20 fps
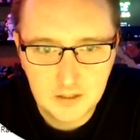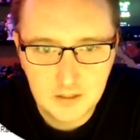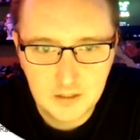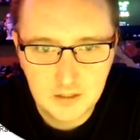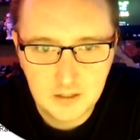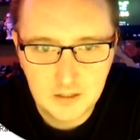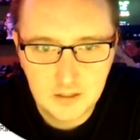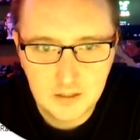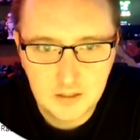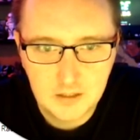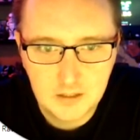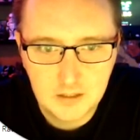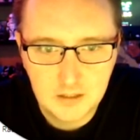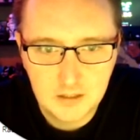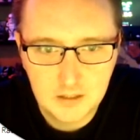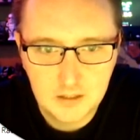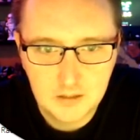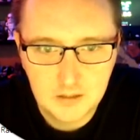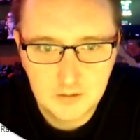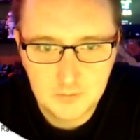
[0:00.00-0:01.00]

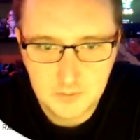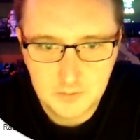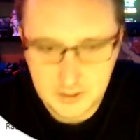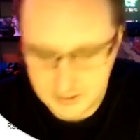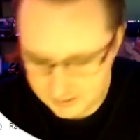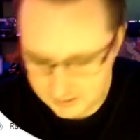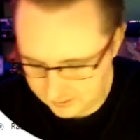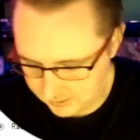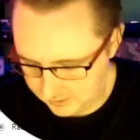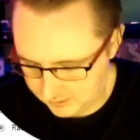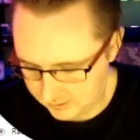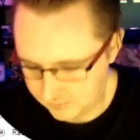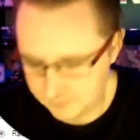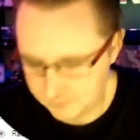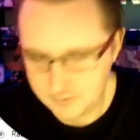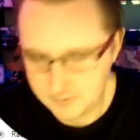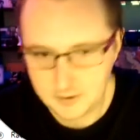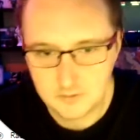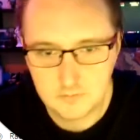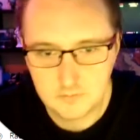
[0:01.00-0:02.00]
And we can get
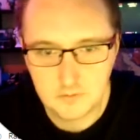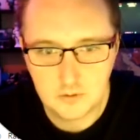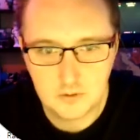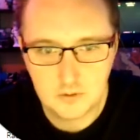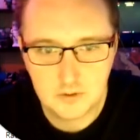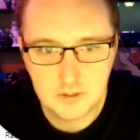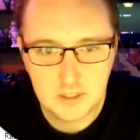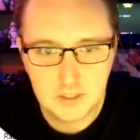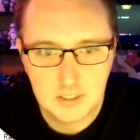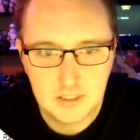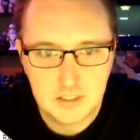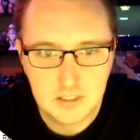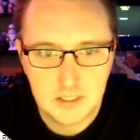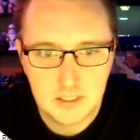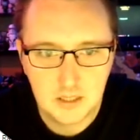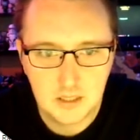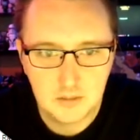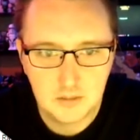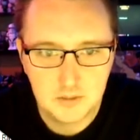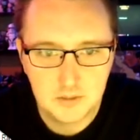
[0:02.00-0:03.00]
rid of all of these
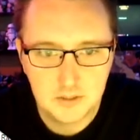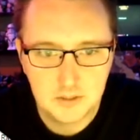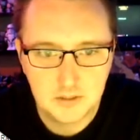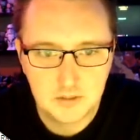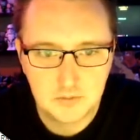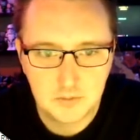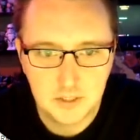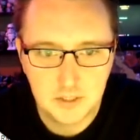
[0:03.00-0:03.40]
elements.